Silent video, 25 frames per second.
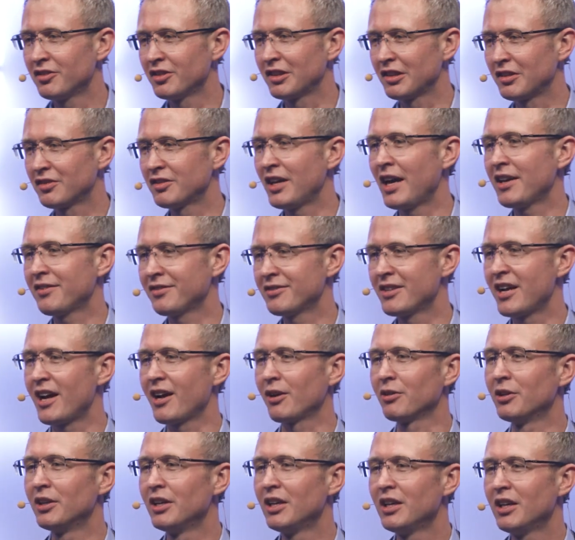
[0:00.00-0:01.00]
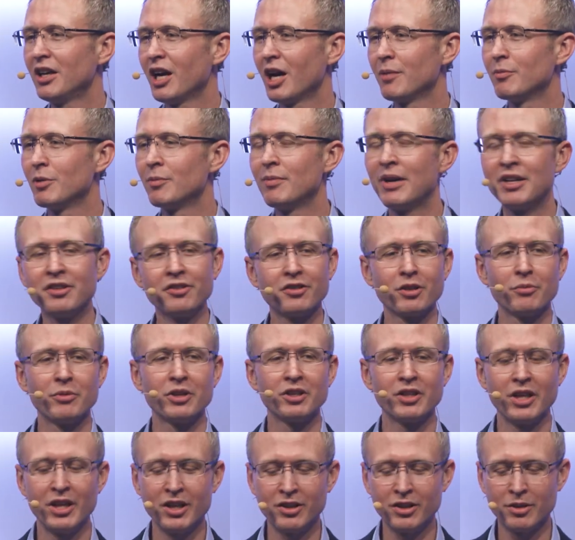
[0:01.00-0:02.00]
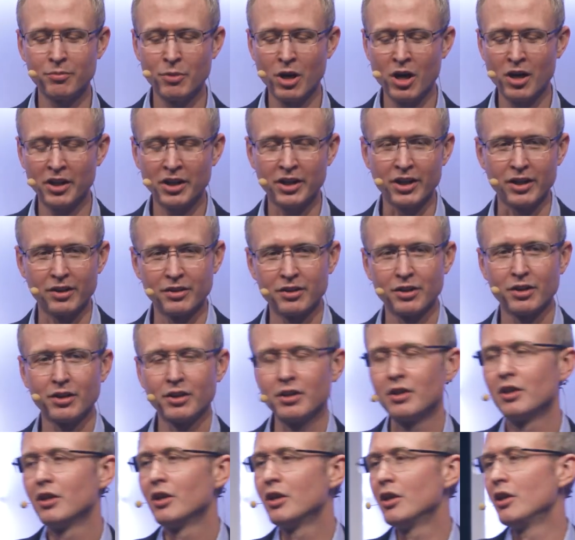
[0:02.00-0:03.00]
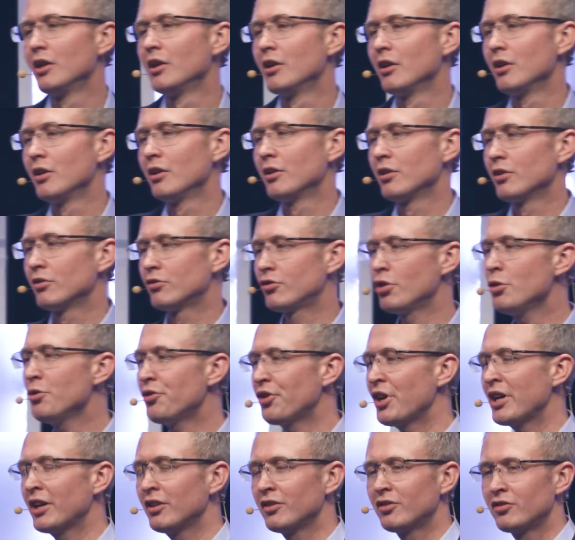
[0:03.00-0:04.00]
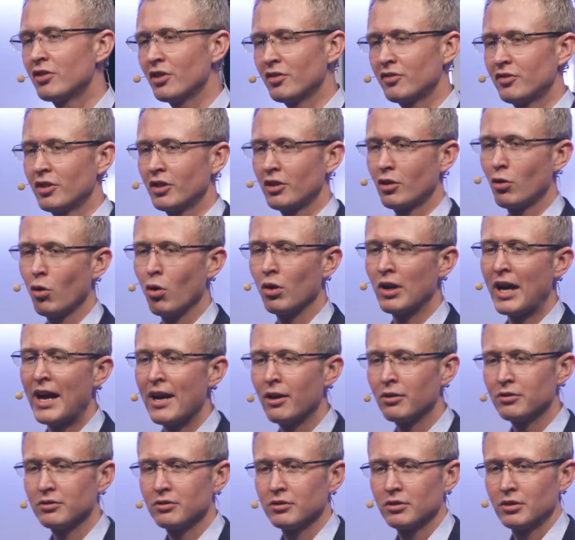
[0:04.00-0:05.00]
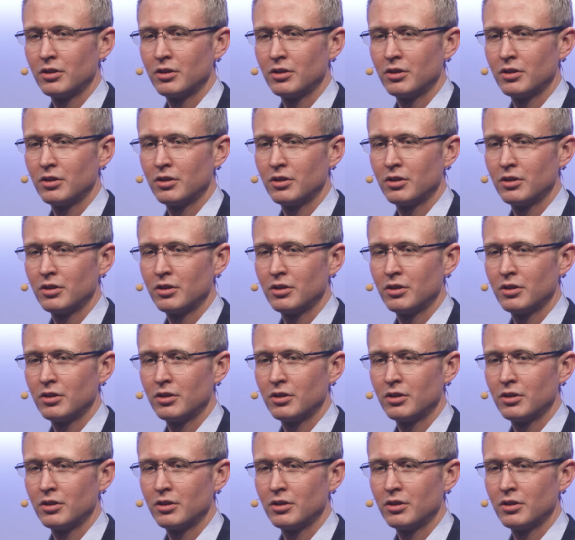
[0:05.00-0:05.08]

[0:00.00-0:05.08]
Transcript: success now and momentum in, in the market. Two things just to call out.